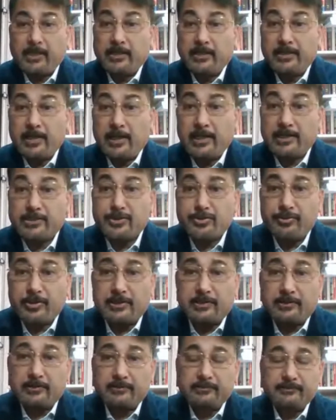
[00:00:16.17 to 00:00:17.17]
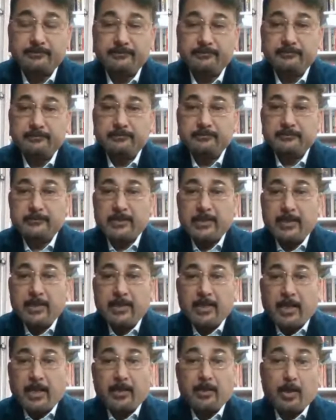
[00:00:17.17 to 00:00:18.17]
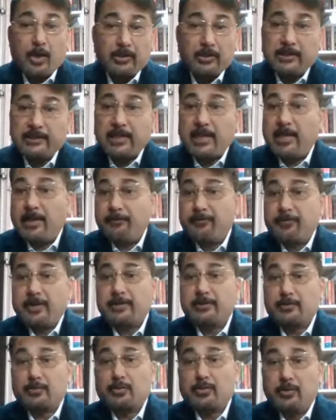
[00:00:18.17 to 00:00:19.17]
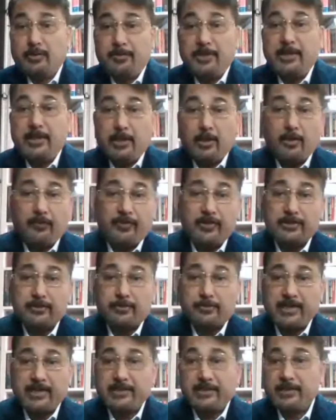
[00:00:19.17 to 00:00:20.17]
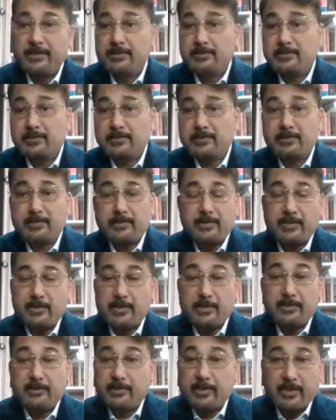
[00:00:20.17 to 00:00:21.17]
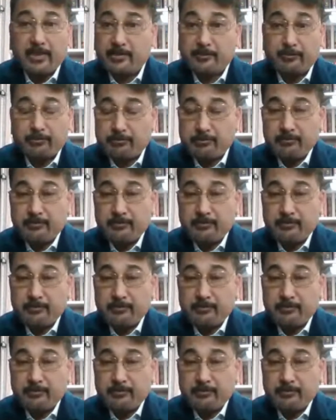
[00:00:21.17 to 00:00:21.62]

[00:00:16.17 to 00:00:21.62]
an intellectual. And now that I have read so many of his writings here and there,